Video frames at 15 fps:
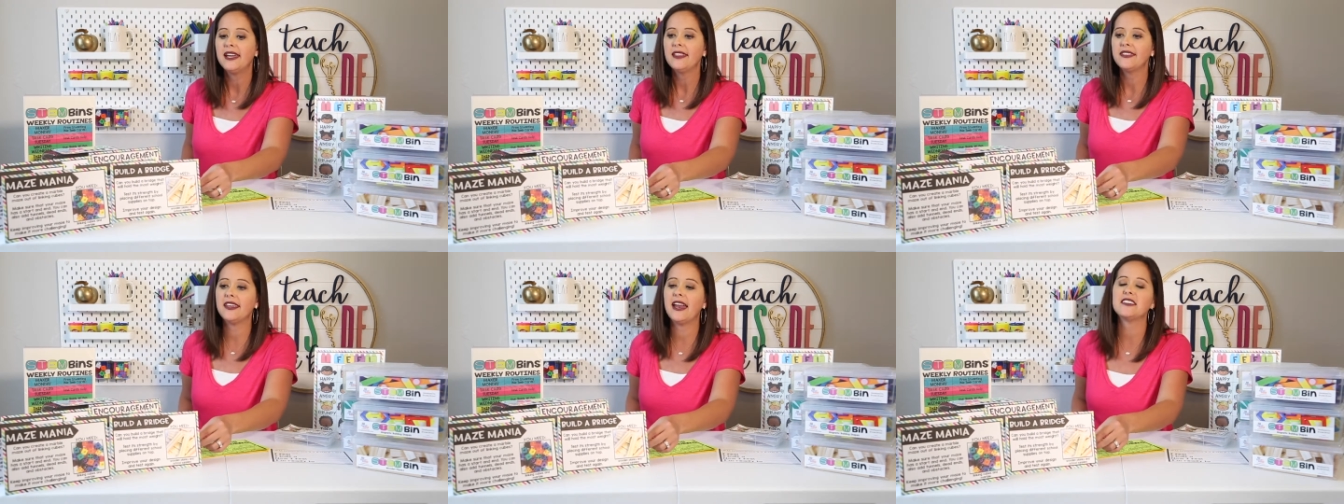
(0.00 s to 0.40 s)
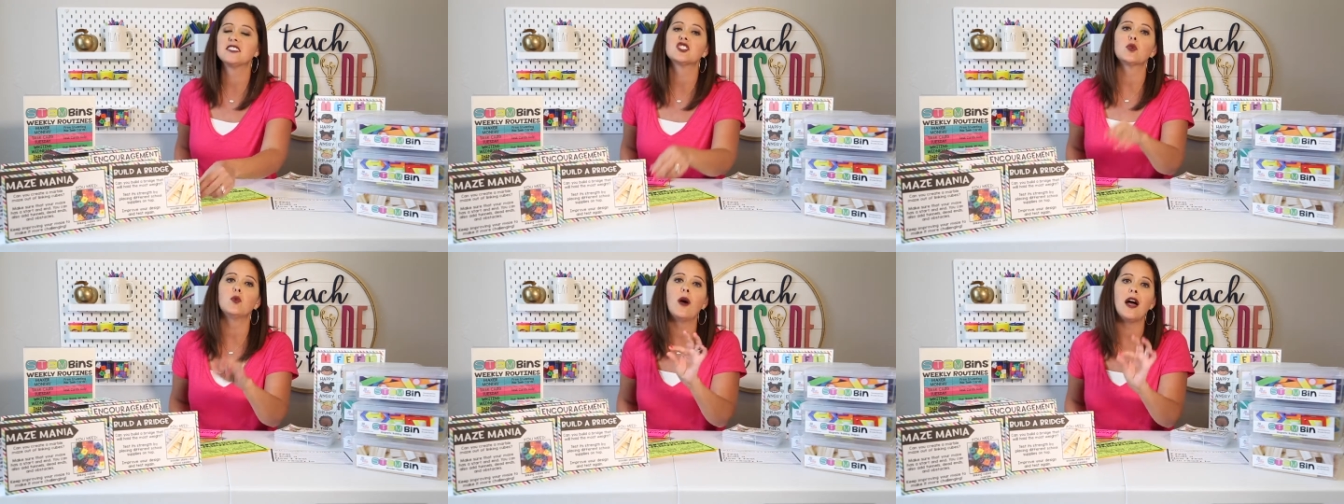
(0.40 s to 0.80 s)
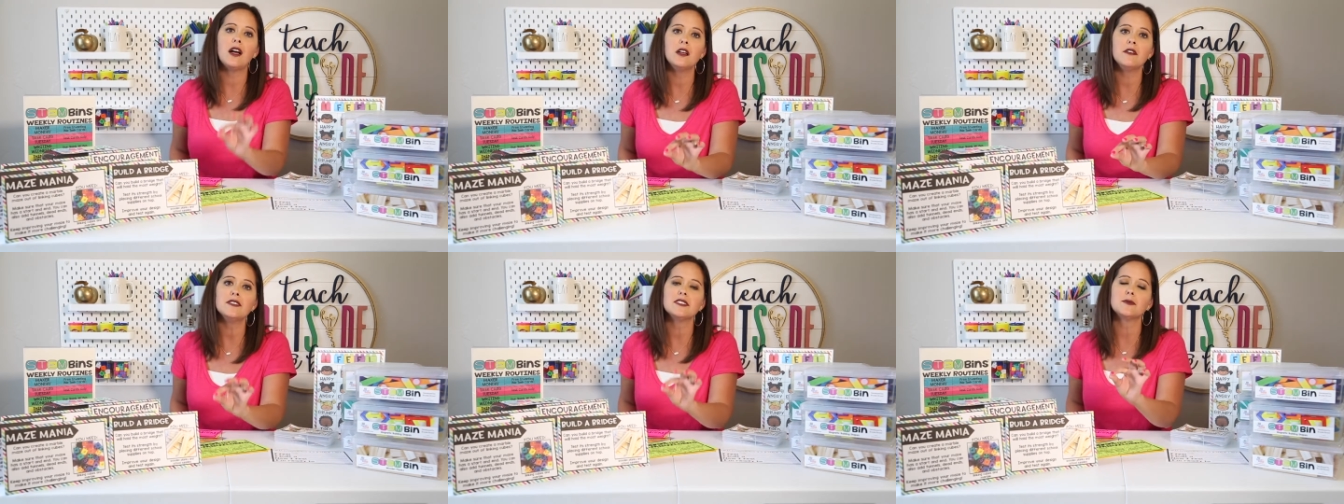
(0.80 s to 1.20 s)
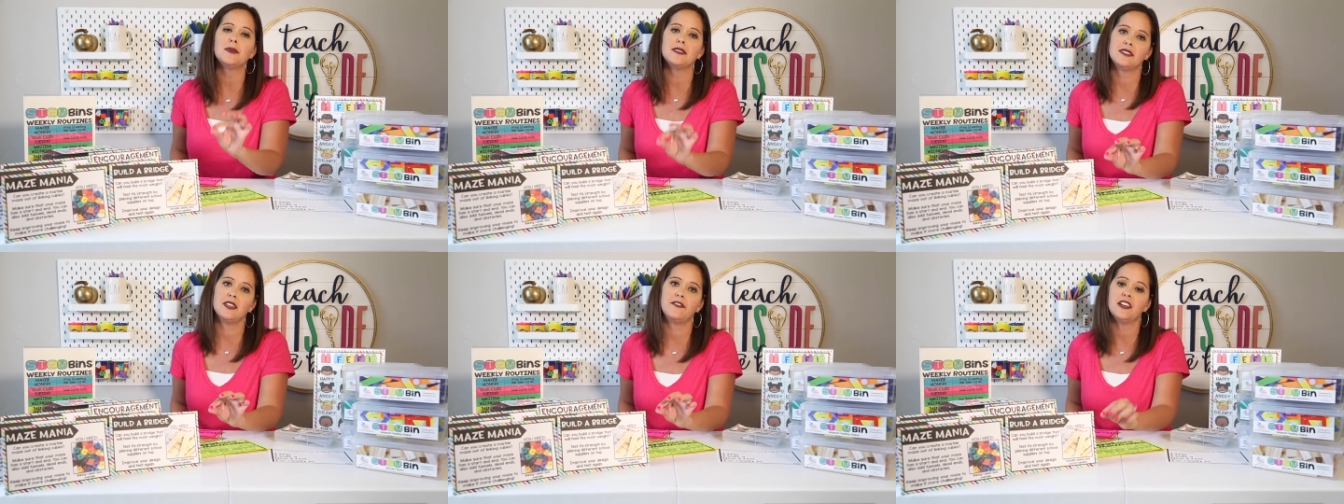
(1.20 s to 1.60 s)
that has 12
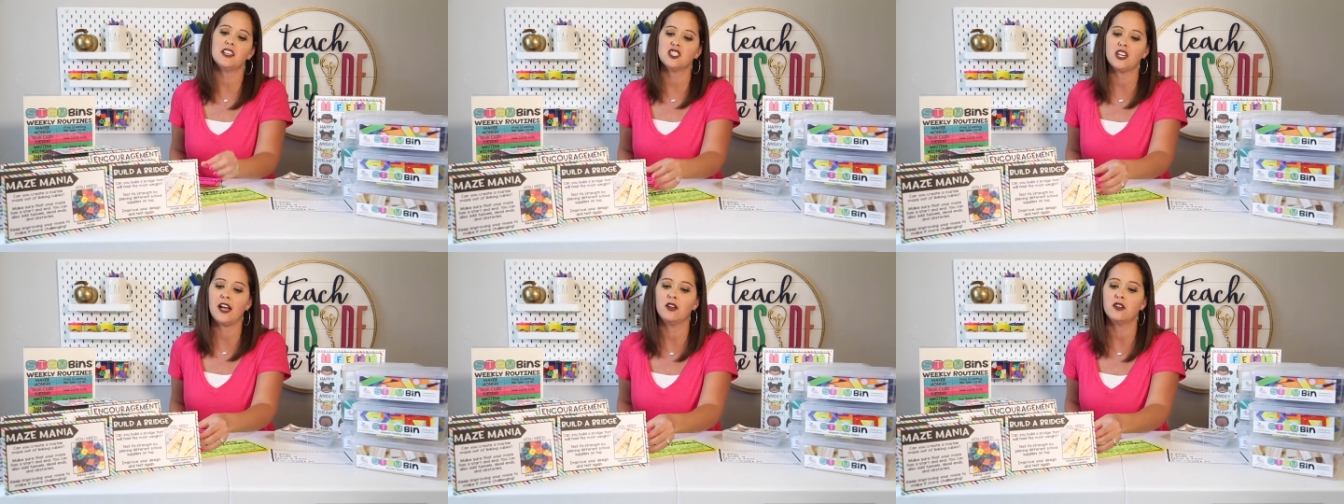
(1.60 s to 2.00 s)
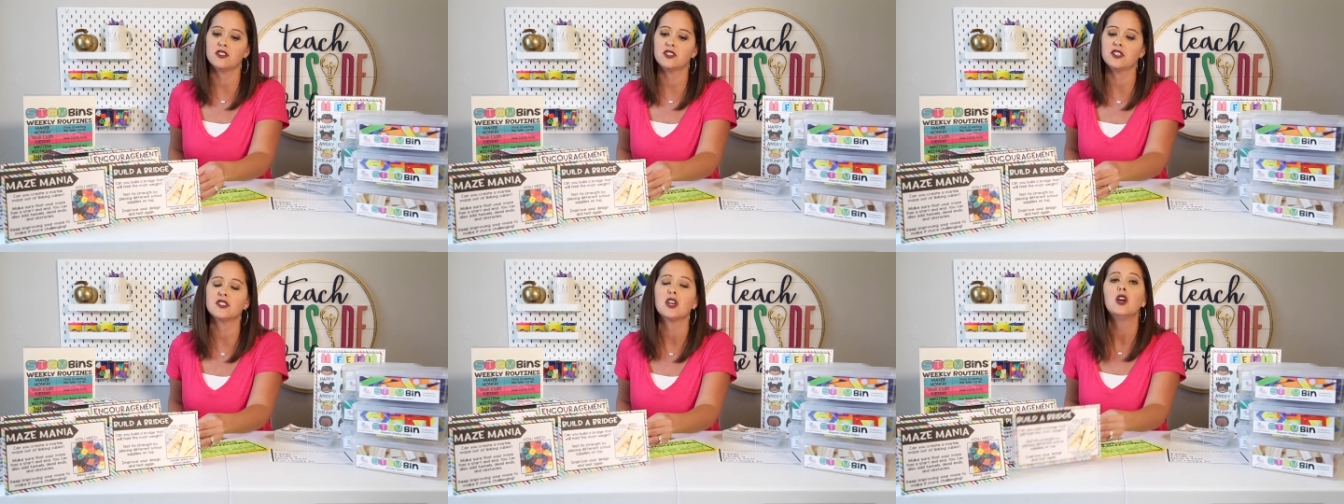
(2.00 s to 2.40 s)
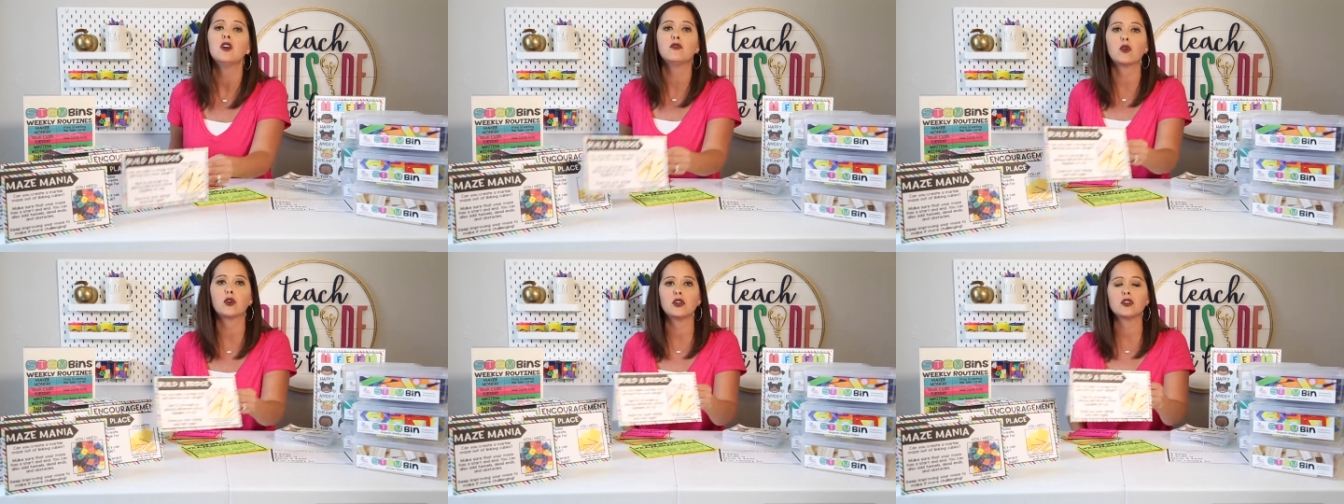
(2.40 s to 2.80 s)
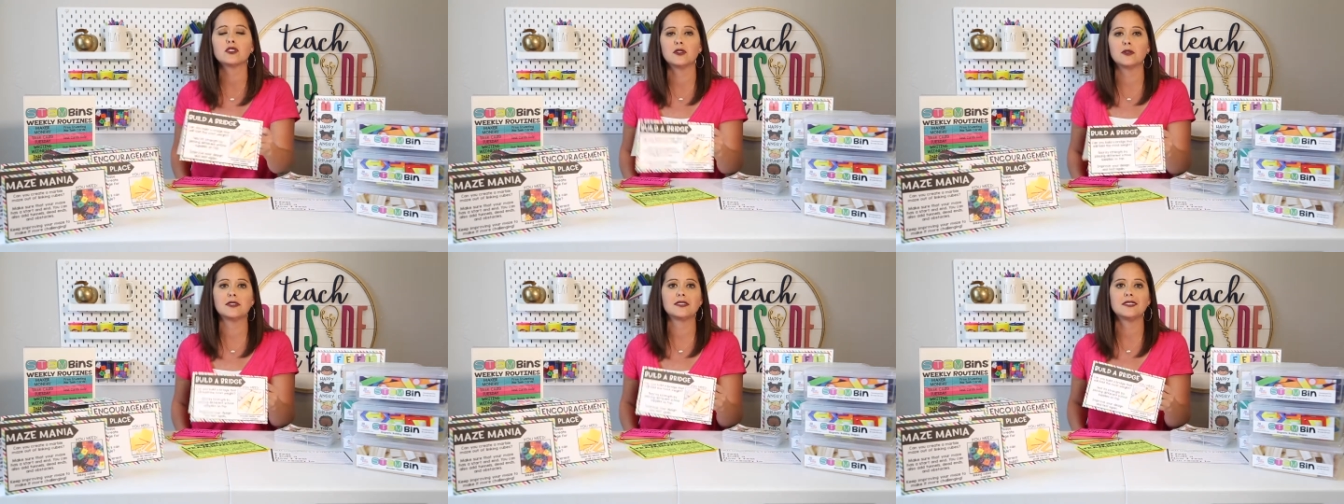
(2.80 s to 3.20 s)
specific challenges for your
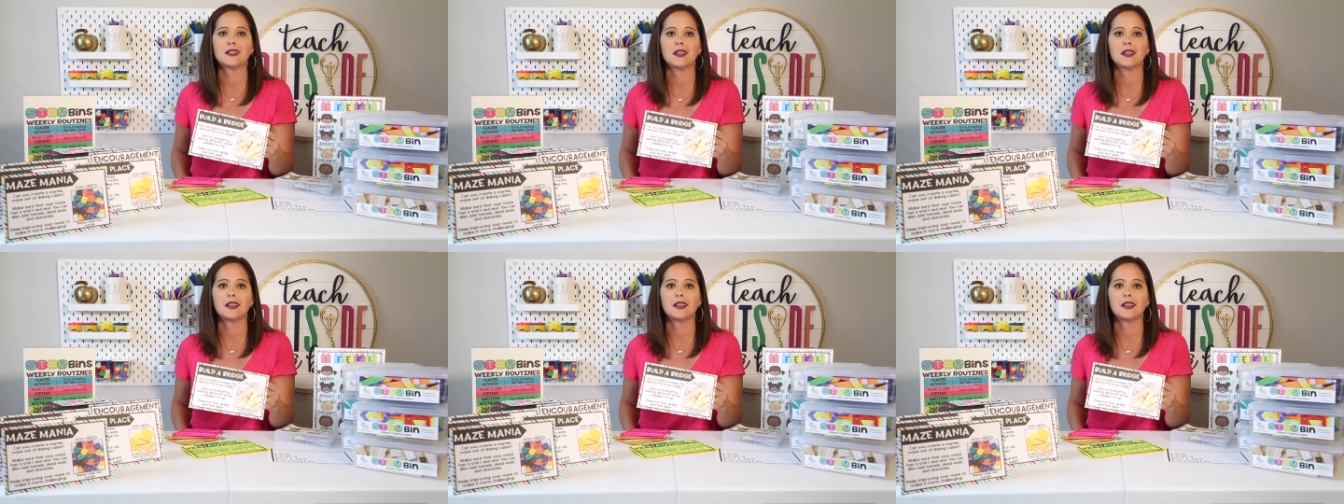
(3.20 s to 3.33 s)
students to